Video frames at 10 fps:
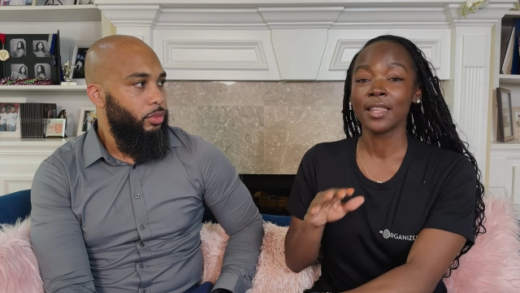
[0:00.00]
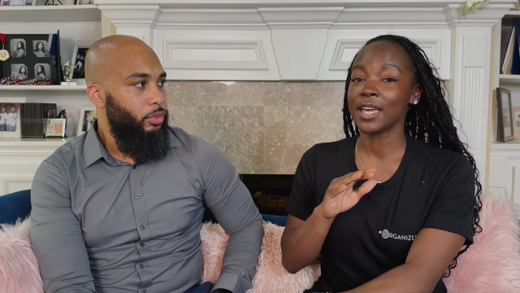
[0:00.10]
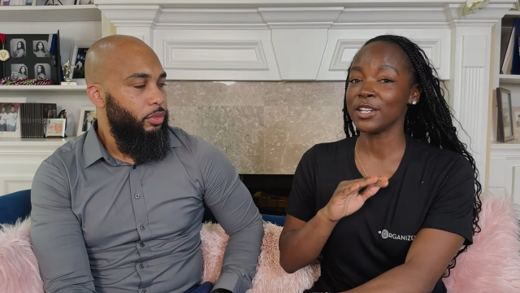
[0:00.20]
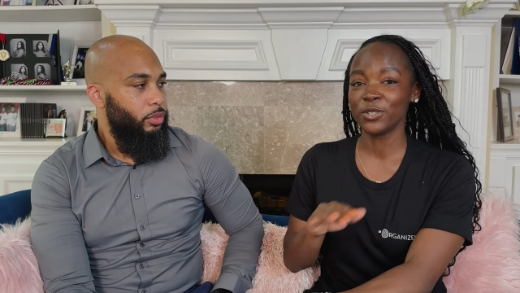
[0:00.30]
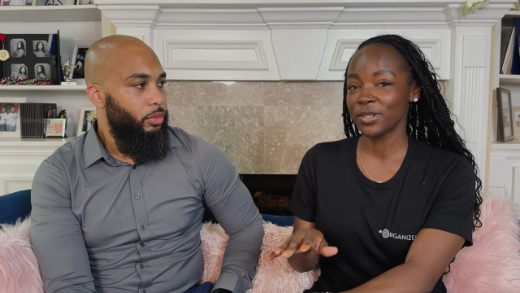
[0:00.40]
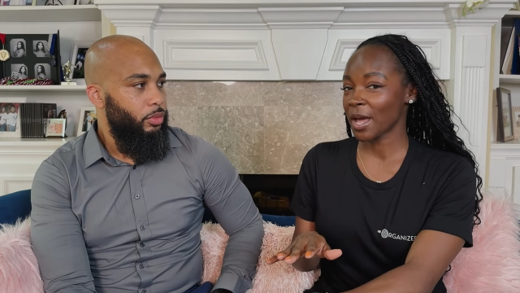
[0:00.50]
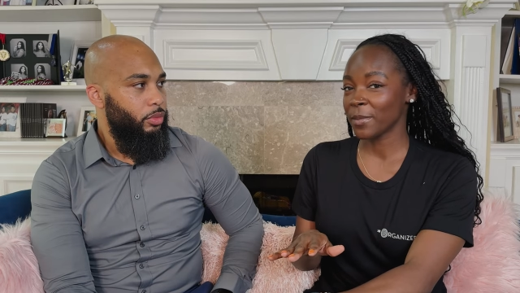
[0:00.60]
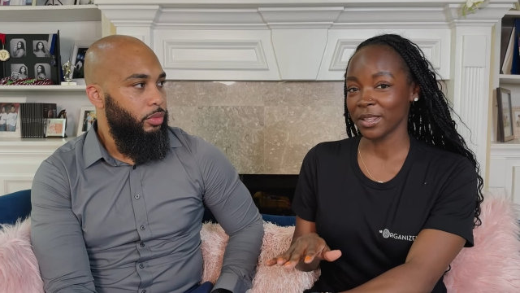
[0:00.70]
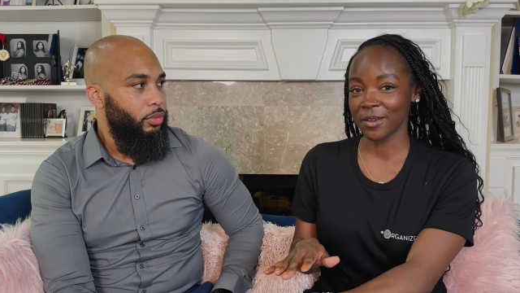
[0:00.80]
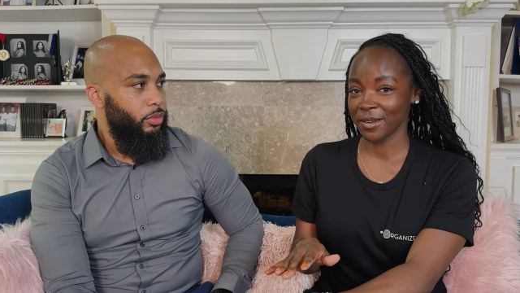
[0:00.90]
Speaker 1: that do not
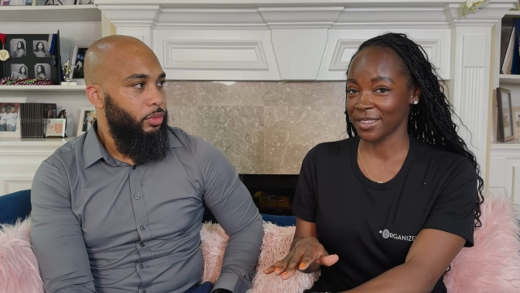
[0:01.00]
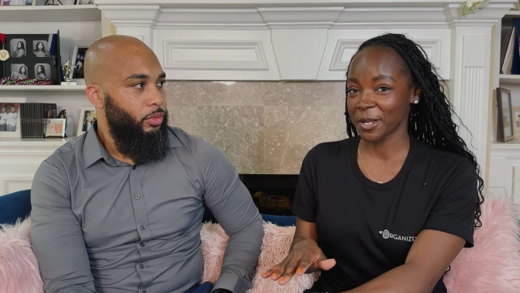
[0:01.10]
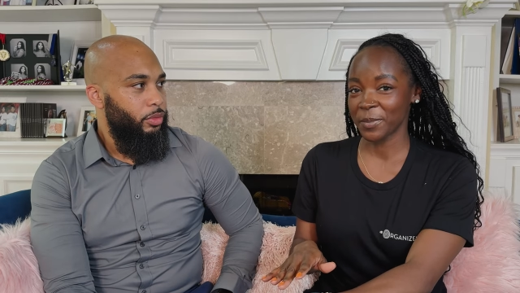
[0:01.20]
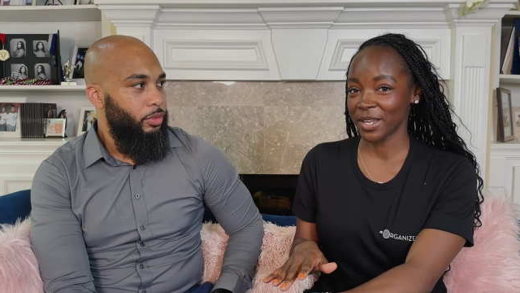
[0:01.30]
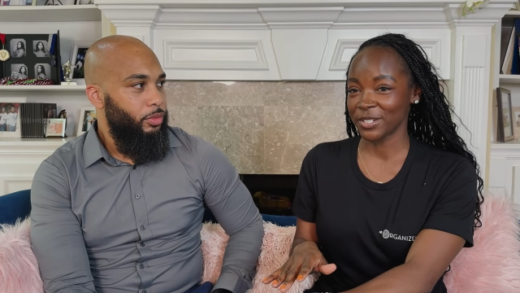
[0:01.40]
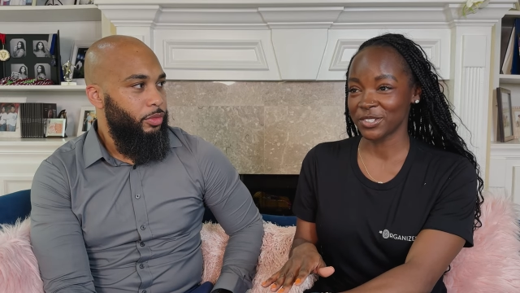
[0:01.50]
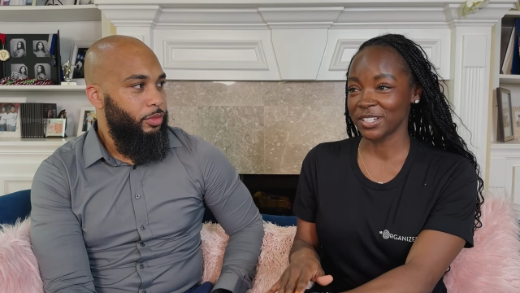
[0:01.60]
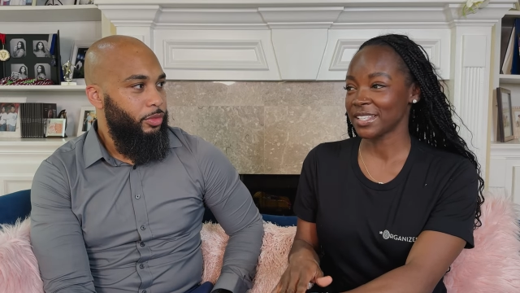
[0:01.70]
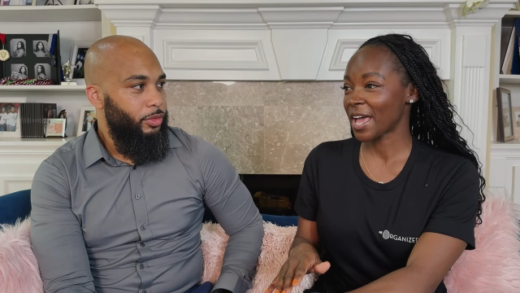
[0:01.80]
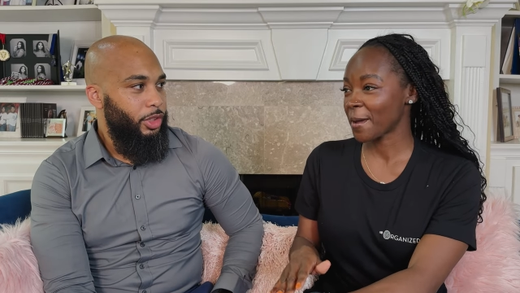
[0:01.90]
belong in their
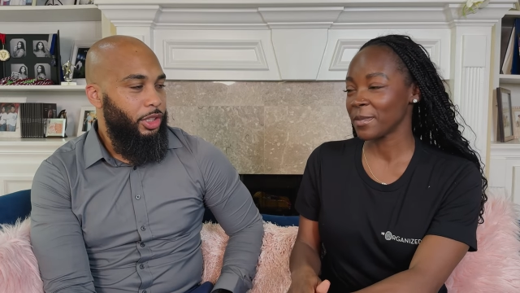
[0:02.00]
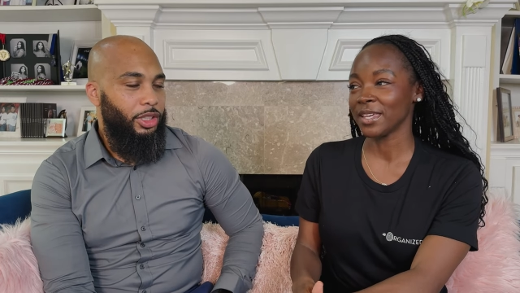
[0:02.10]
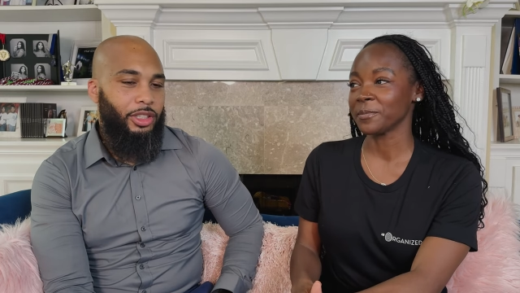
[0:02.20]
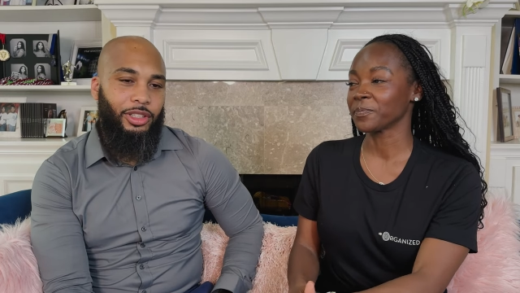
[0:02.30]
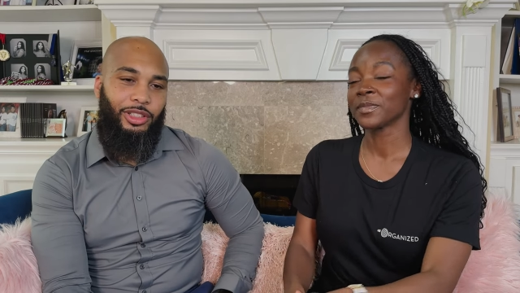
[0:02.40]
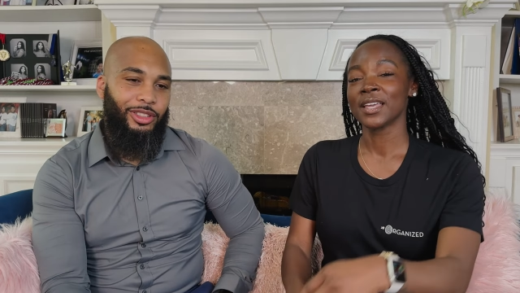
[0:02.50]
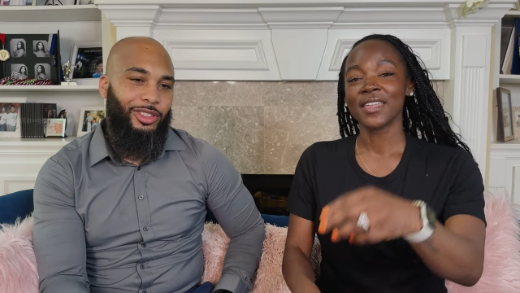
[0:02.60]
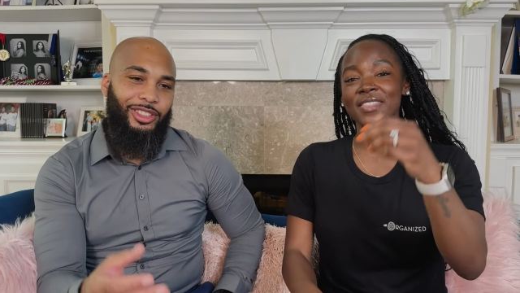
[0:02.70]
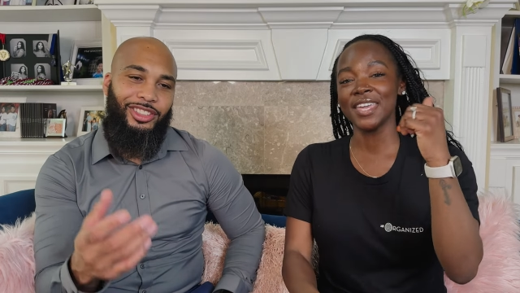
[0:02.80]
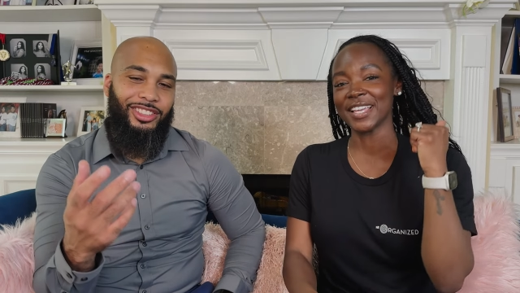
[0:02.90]
pantries. I mean,
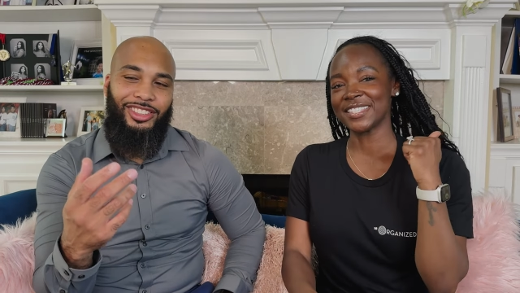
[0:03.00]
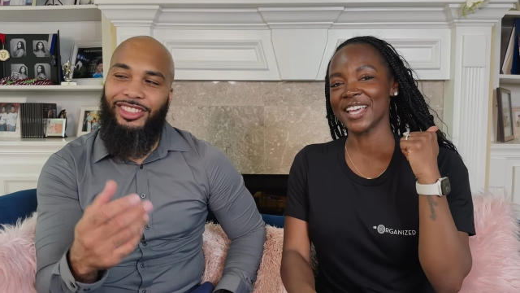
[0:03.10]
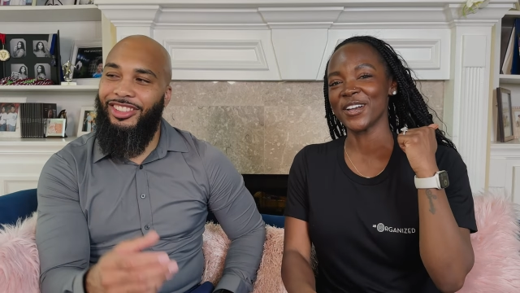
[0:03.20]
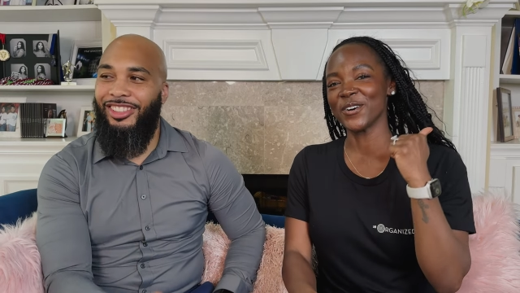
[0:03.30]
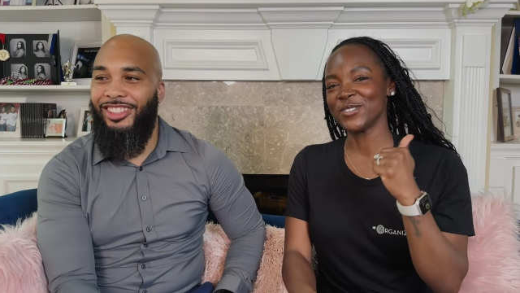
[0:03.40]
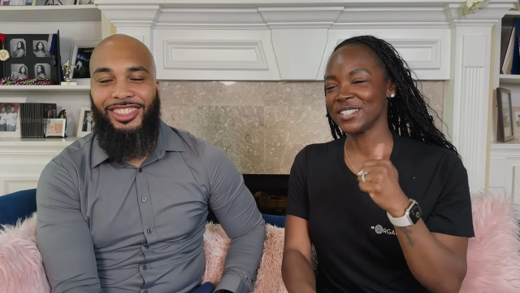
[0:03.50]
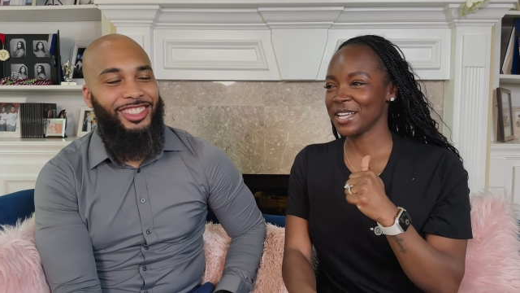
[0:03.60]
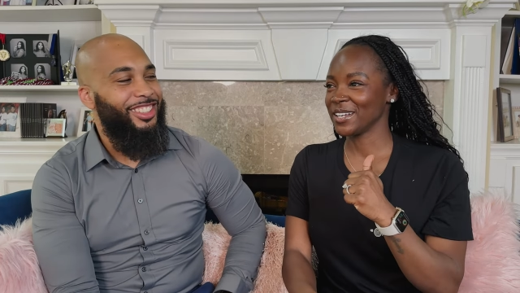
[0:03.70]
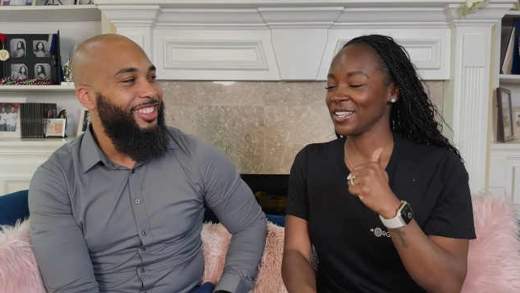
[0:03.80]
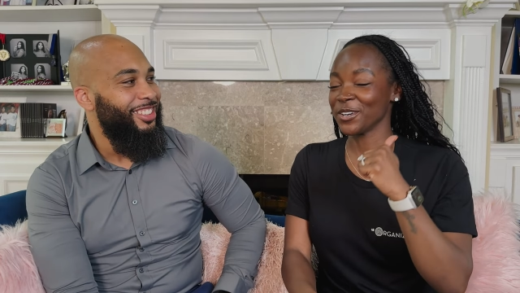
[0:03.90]
things that go
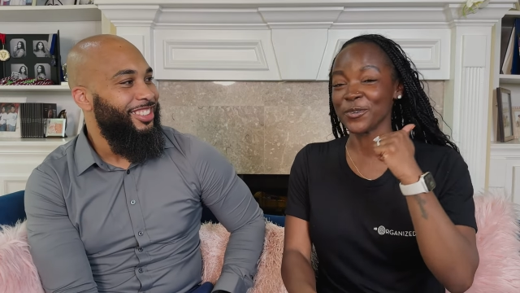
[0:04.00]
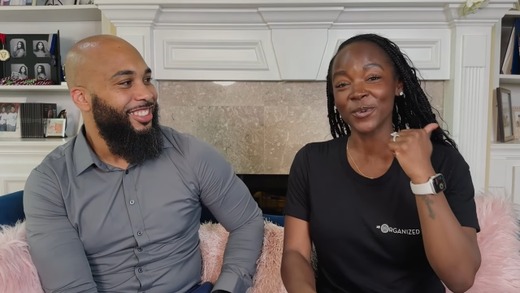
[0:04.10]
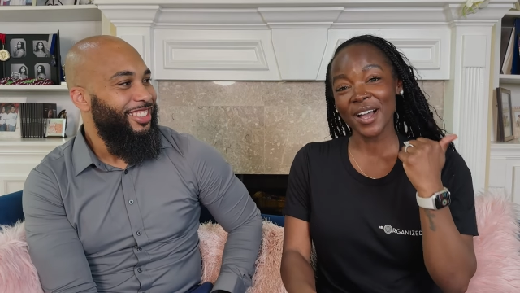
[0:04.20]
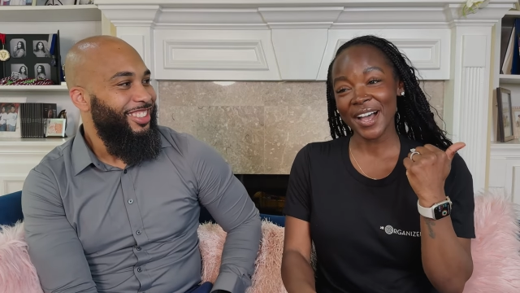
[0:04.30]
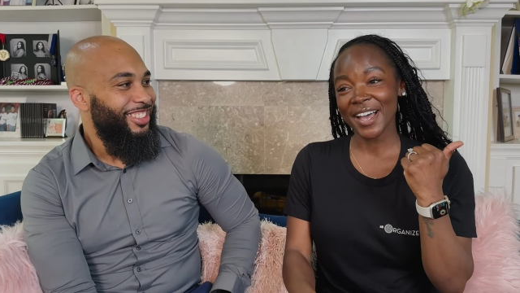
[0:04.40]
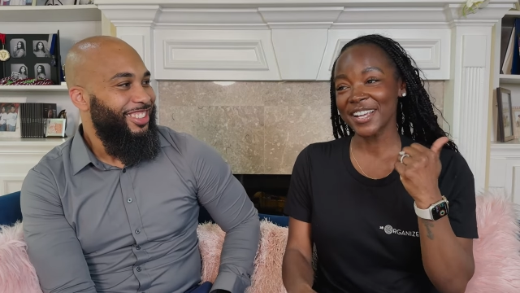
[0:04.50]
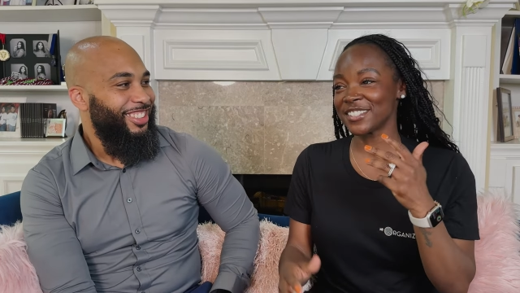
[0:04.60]
in the garage,